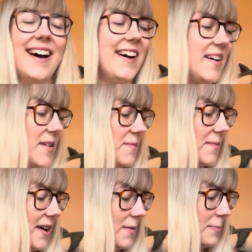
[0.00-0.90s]

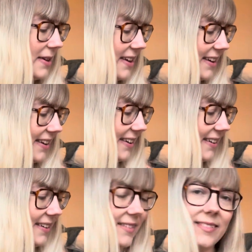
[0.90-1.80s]
a big
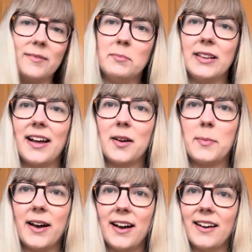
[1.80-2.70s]
black
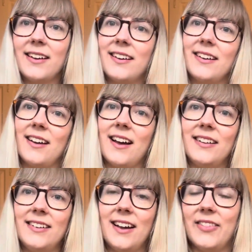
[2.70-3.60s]
bag,
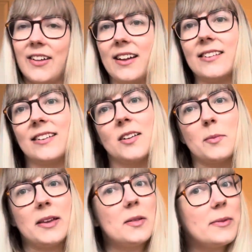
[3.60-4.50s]
and yeah, that is going to
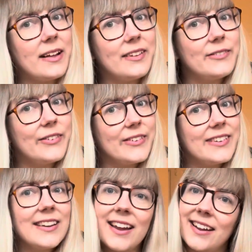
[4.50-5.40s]
be the plan for
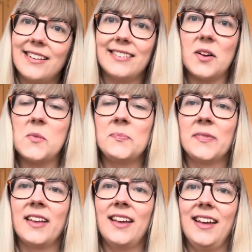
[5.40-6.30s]
today. So
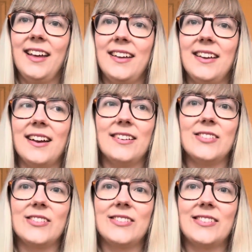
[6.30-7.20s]
yeah,
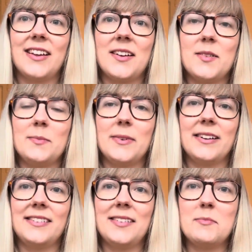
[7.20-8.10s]
just
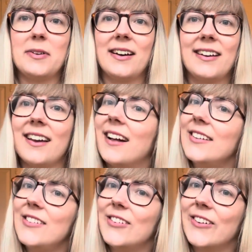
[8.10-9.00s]
sit back and
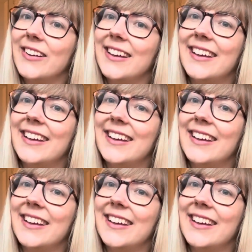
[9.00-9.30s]
enjoy.